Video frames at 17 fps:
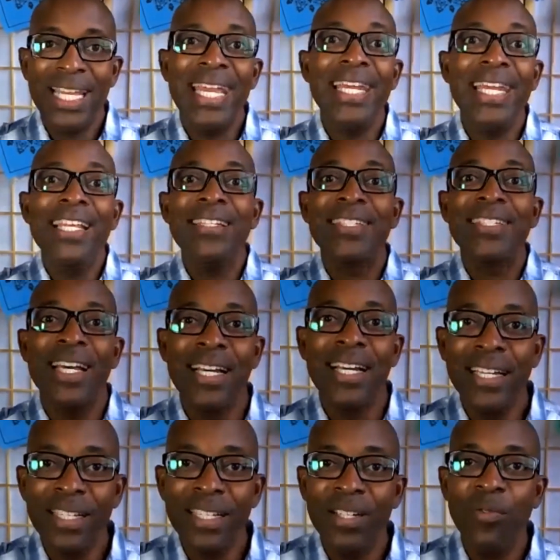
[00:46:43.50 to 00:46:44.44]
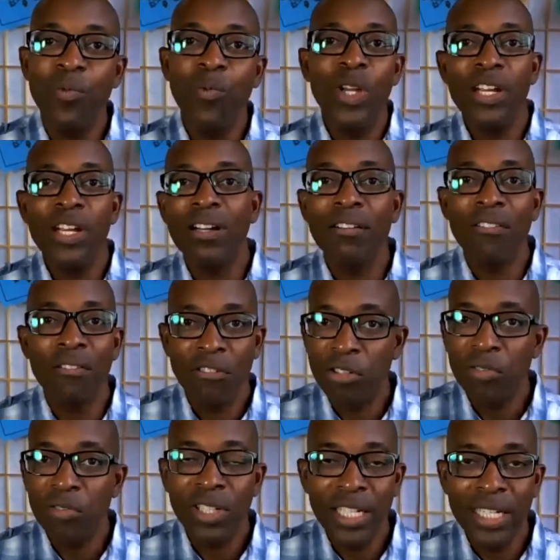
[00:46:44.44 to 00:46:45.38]
inside, we're
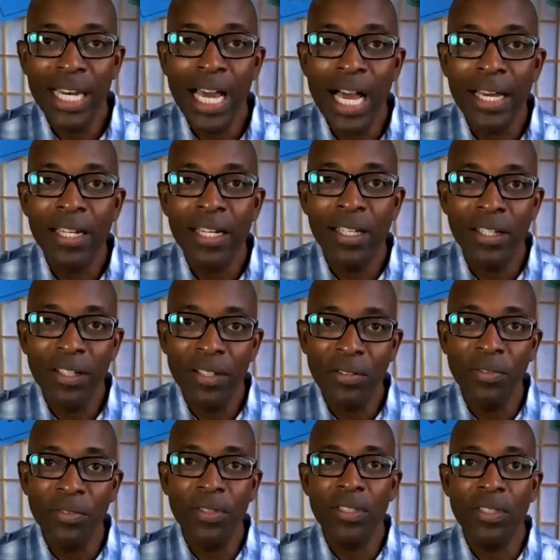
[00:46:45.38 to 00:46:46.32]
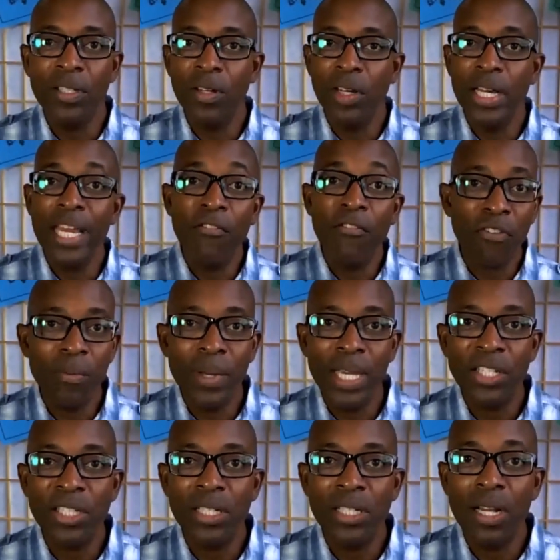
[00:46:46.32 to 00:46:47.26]
truly not alone. So
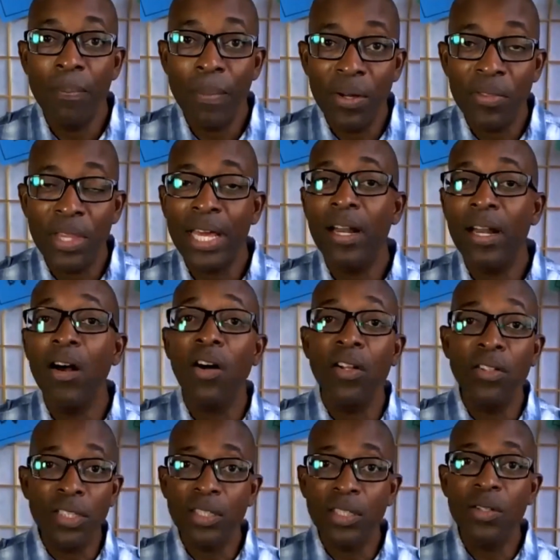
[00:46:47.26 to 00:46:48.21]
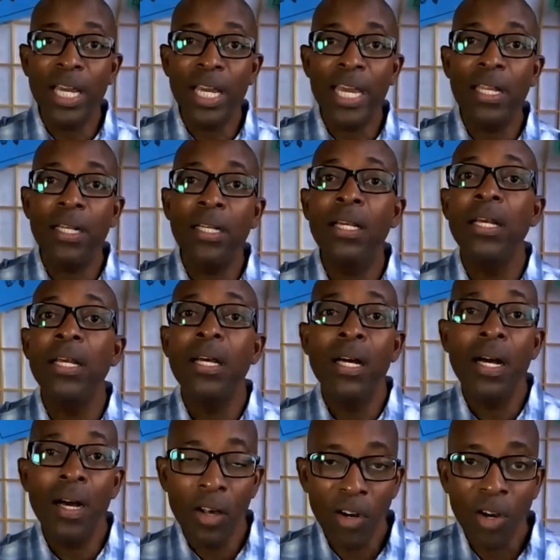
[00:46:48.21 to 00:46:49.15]
information about that also, again,
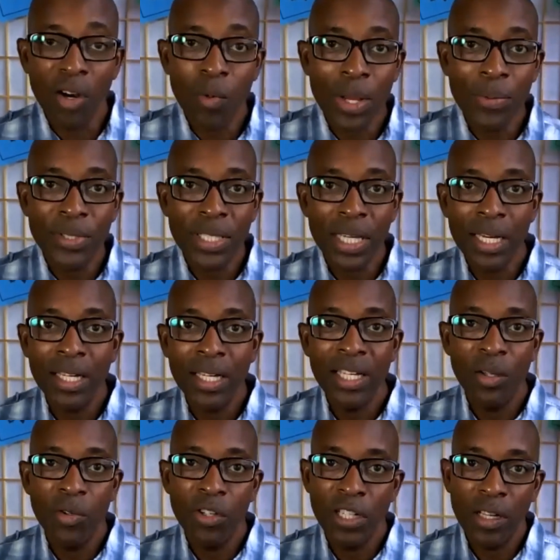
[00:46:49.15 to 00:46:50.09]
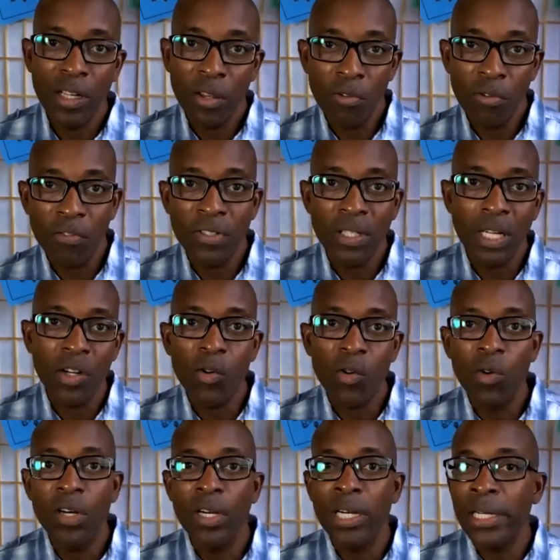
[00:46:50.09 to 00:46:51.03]
on our website,
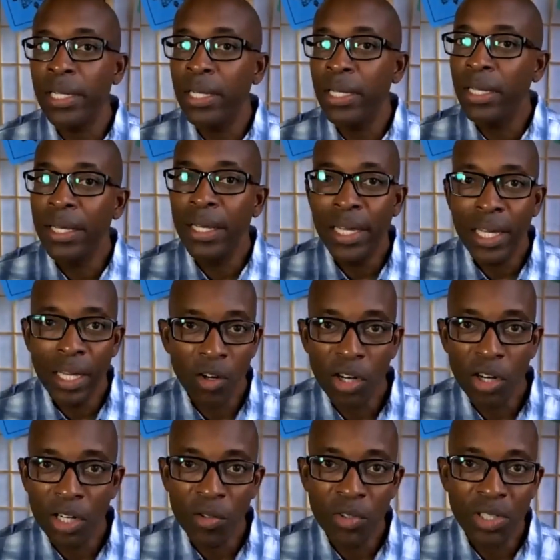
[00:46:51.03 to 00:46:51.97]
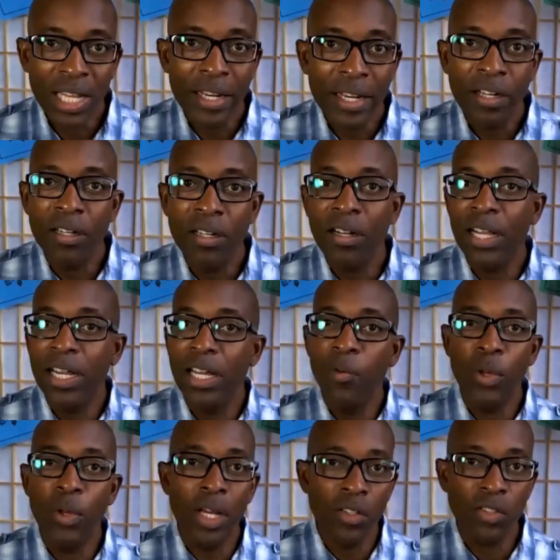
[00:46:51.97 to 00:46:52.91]
unityontheriver.org, in our newsletter,
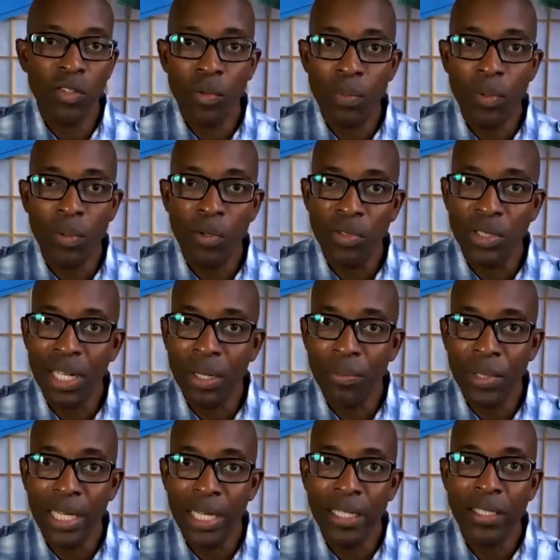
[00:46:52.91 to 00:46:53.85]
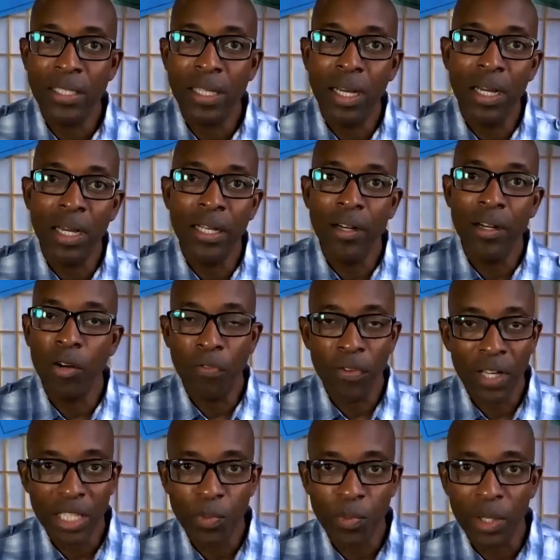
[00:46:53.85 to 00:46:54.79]
and we also post updates on our
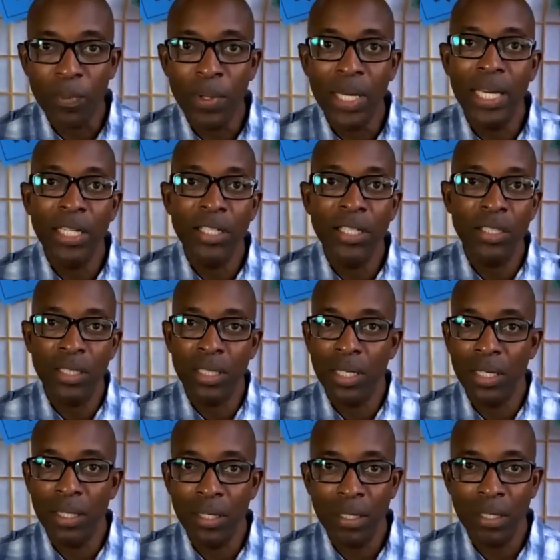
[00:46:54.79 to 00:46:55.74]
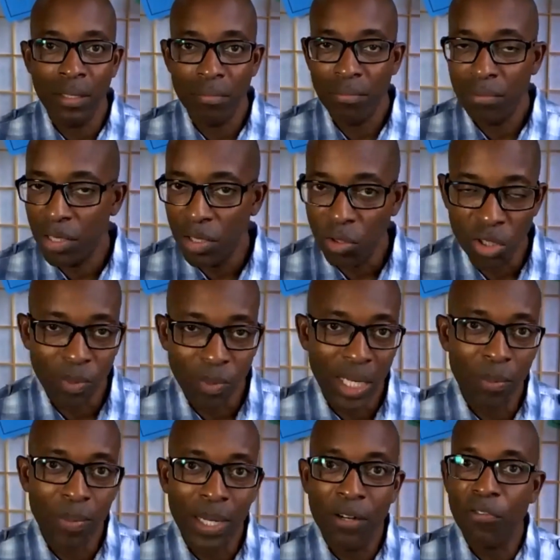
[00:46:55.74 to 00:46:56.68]
Facebook page and social
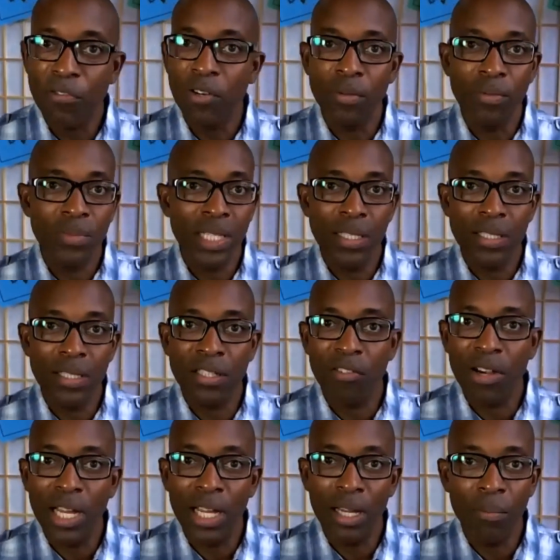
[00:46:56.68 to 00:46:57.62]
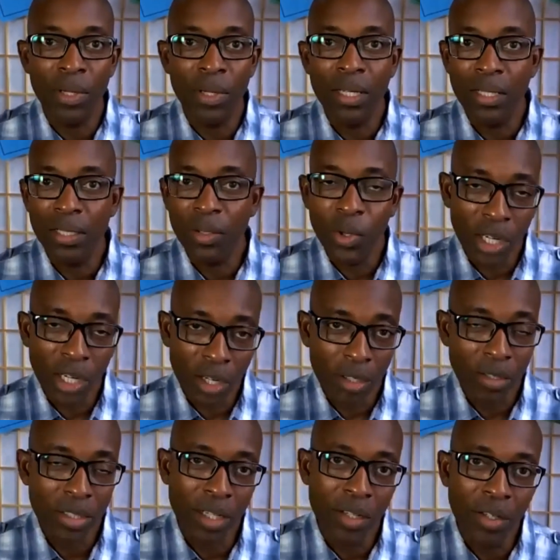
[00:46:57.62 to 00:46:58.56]
media platforms, Instagram, Twitter.
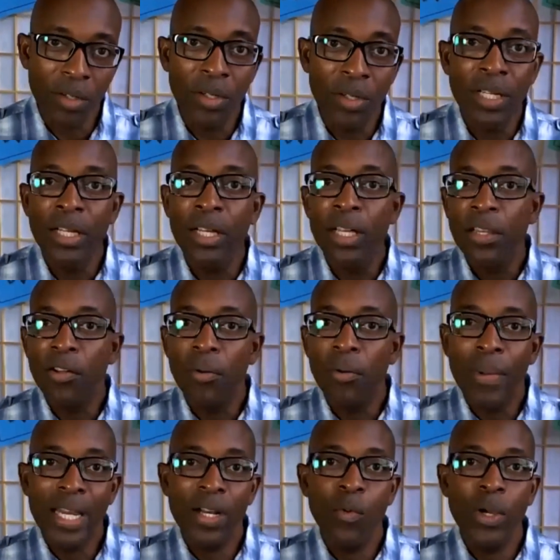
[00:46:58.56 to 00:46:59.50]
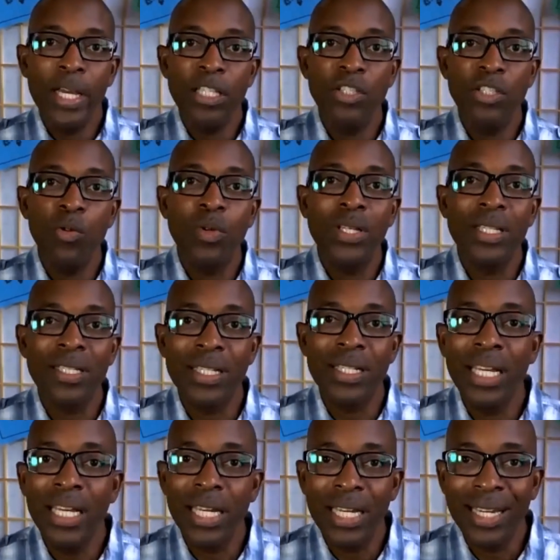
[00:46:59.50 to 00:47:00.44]
So there are many ways you can
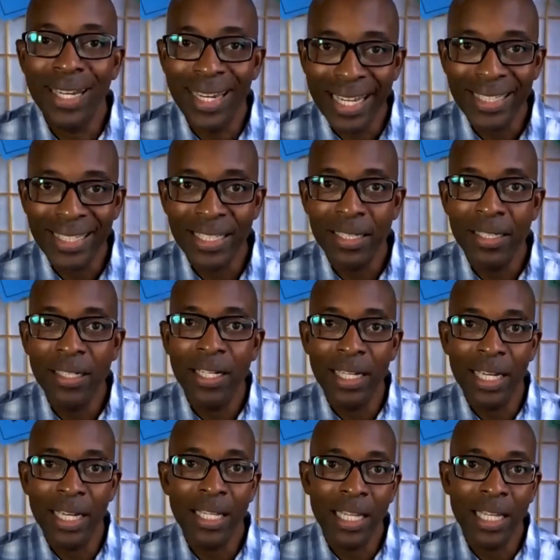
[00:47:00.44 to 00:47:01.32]
stay connected and get